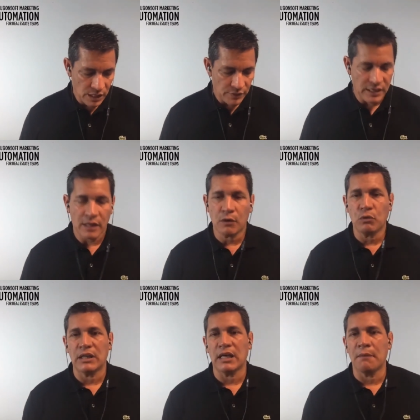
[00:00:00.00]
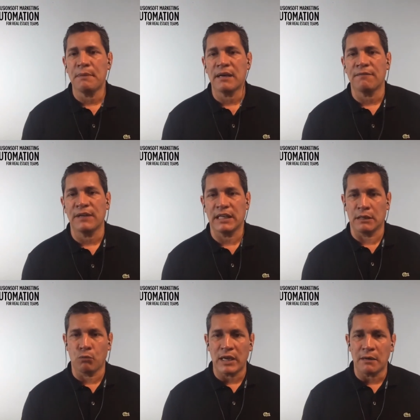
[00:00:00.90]
The other one, a benefit, a
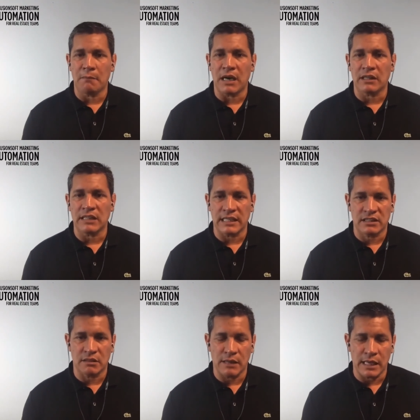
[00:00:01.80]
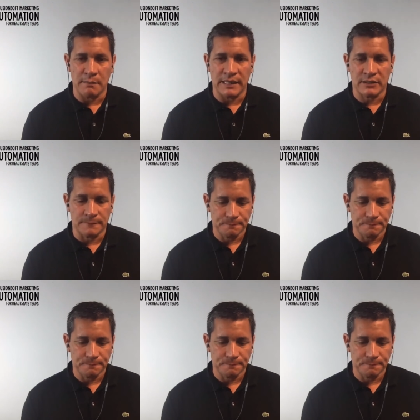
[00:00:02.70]
way to monetize the database,